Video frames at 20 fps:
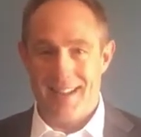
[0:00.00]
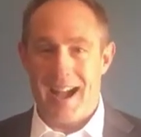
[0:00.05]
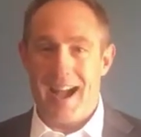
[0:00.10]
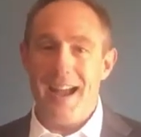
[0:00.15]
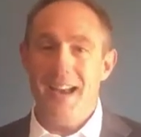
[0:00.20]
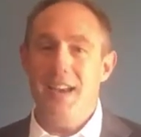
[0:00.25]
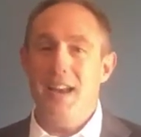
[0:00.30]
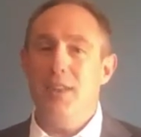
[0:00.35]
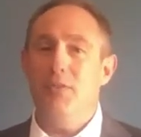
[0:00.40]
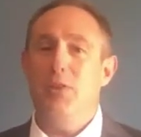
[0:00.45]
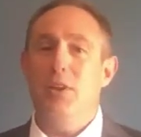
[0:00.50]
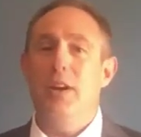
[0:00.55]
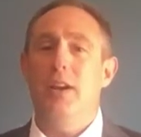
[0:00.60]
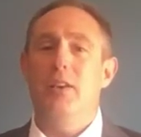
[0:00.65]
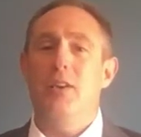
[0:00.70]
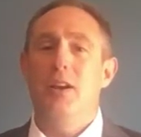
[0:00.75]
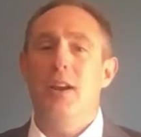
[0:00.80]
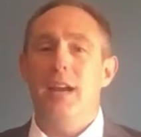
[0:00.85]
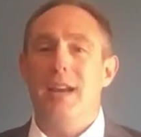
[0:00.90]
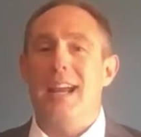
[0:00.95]
I never
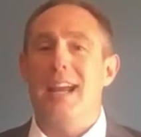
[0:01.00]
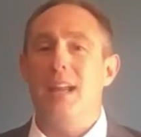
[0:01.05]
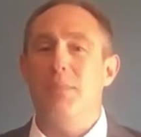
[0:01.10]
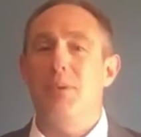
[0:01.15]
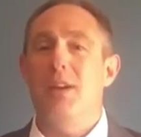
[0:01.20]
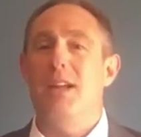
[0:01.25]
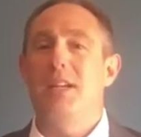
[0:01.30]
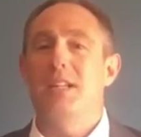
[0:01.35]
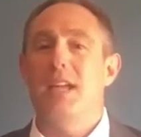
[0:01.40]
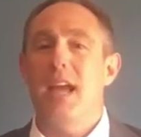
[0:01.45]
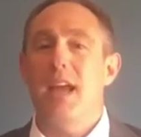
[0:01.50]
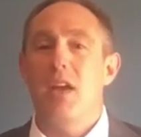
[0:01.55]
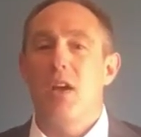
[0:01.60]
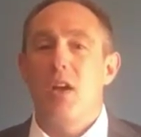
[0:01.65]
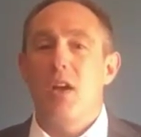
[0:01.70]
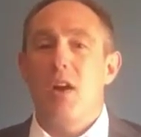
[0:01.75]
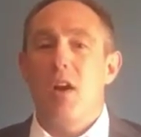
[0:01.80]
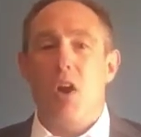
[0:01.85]
hear anybody say,